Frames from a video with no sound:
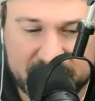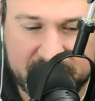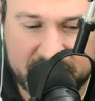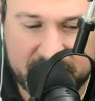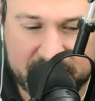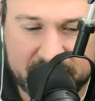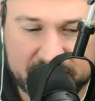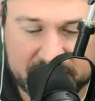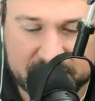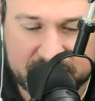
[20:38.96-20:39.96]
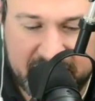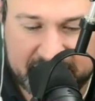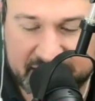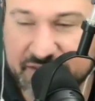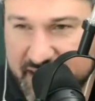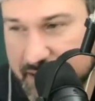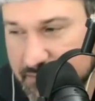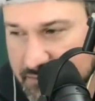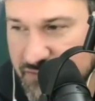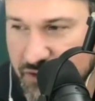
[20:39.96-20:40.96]
and, and this activity
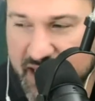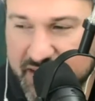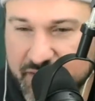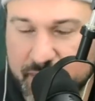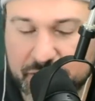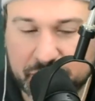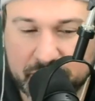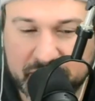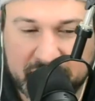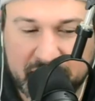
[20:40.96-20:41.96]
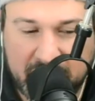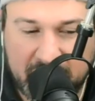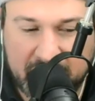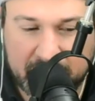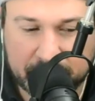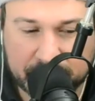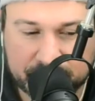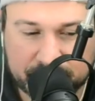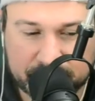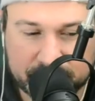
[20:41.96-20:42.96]
for mm-hmm. lack of a better term
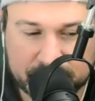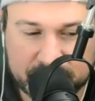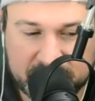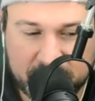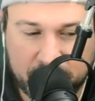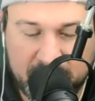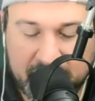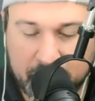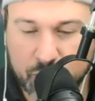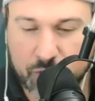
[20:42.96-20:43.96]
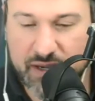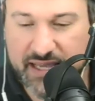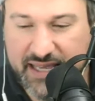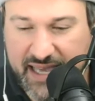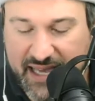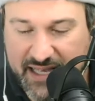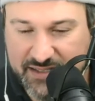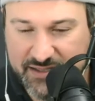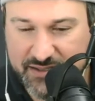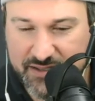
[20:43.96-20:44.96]
um, you know how it
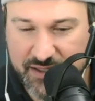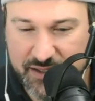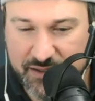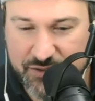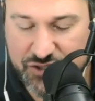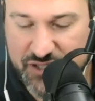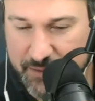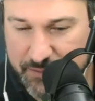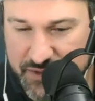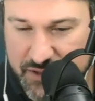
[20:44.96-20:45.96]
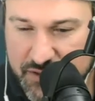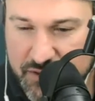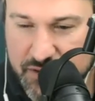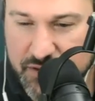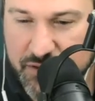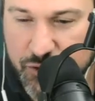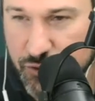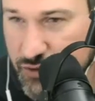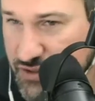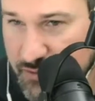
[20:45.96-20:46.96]
has uh, shaped
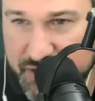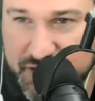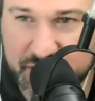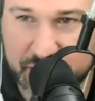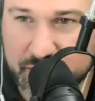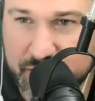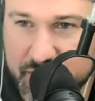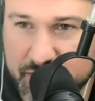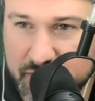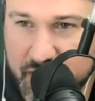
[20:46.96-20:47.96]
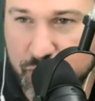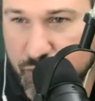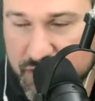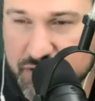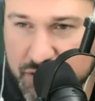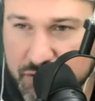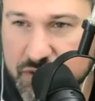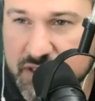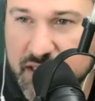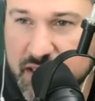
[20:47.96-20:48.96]
girls in particular, but mm-hmm. uh, boys too,
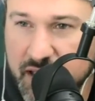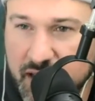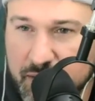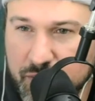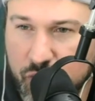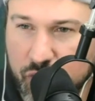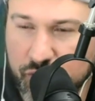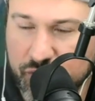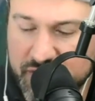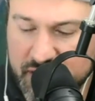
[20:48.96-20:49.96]
um, over the